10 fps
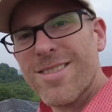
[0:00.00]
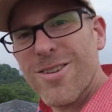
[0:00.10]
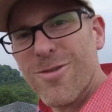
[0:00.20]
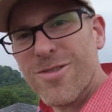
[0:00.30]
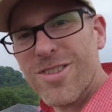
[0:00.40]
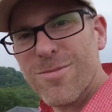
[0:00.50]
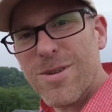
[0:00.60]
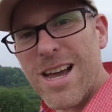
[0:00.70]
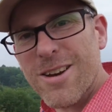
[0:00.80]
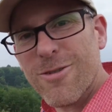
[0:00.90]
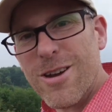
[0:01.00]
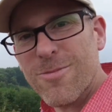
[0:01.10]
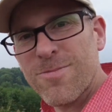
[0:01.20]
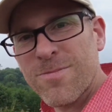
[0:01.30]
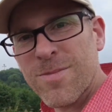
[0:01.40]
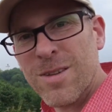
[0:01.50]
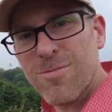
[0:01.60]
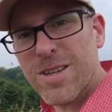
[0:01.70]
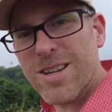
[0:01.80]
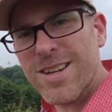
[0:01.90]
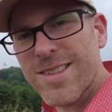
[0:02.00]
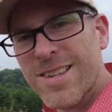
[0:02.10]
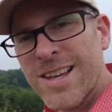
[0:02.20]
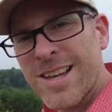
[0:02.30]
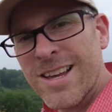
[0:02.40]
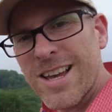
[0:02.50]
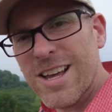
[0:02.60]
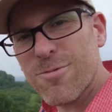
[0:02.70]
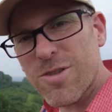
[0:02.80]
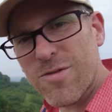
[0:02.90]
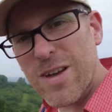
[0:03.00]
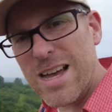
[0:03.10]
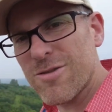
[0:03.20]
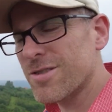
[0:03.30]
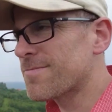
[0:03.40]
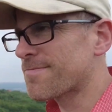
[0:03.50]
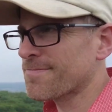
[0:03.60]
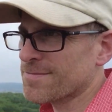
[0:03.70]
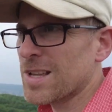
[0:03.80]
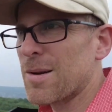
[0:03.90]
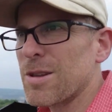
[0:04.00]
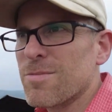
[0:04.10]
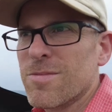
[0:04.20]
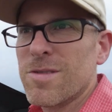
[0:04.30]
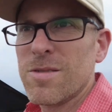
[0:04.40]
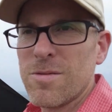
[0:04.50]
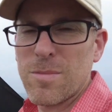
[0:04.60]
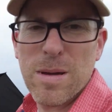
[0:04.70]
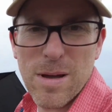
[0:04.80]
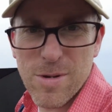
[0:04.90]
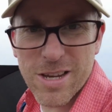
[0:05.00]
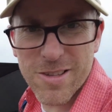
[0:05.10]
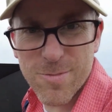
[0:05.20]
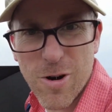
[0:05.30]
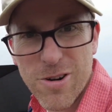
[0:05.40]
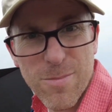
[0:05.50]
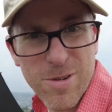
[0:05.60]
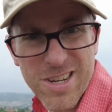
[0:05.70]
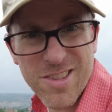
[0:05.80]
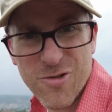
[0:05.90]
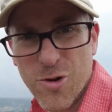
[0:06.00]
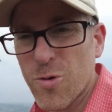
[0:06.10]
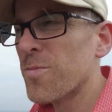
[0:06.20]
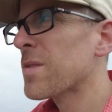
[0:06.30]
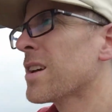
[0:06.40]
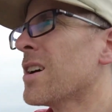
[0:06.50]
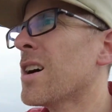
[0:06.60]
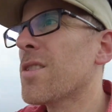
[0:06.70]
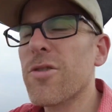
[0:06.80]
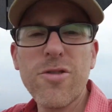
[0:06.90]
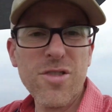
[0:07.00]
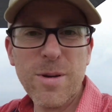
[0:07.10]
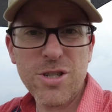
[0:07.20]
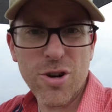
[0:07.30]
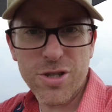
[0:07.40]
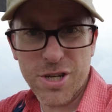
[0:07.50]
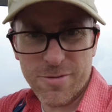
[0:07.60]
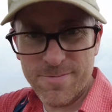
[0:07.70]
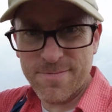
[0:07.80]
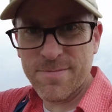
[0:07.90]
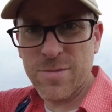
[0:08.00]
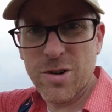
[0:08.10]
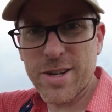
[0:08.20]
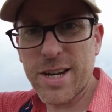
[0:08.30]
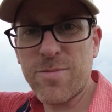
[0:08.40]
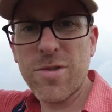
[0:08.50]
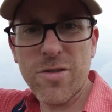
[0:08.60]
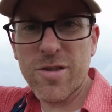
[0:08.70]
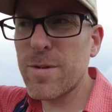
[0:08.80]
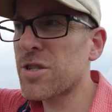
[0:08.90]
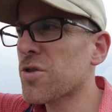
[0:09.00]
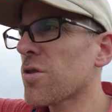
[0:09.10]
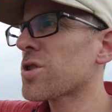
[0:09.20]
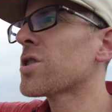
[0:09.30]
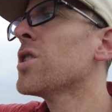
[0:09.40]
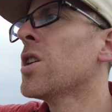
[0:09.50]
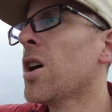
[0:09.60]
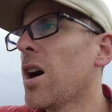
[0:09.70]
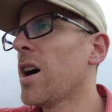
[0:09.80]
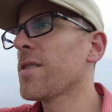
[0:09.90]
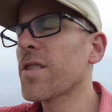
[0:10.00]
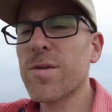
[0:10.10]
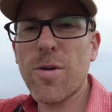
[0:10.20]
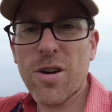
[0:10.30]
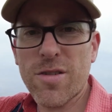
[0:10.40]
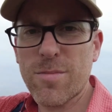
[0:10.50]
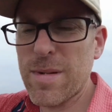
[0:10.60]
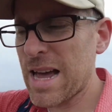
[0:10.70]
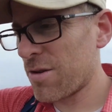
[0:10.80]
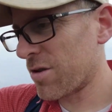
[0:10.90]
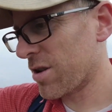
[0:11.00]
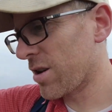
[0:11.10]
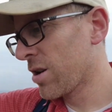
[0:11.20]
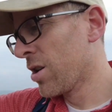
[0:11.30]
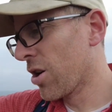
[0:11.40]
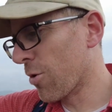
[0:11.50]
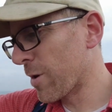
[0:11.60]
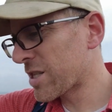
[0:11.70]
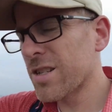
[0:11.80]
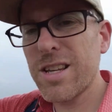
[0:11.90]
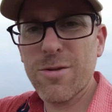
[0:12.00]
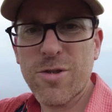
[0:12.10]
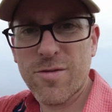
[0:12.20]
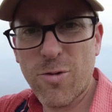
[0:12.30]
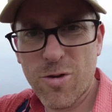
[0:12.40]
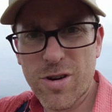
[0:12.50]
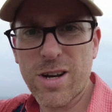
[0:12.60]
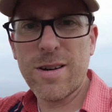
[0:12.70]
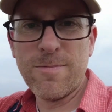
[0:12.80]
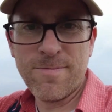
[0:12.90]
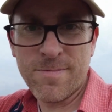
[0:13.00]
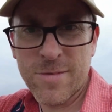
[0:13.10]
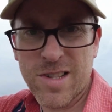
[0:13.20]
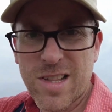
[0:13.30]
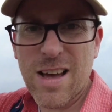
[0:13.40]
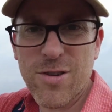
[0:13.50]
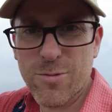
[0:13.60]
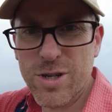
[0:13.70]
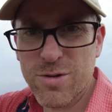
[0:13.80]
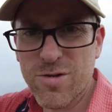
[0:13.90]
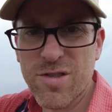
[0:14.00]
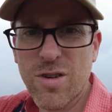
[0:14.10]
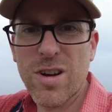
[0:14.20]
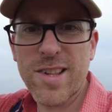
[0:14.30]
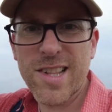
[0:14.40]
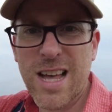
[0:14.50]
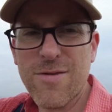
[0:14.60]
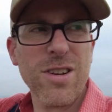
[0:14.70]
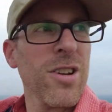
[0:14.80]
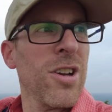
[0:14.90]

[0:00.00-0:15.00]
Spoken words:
though, is in the background, because as was found, I mean, maybe I'm making this part up, but it is true. There used to be a church here, okay? There used to be a church on this part of the mound. Originally, it was for Slavic rituals, Slavic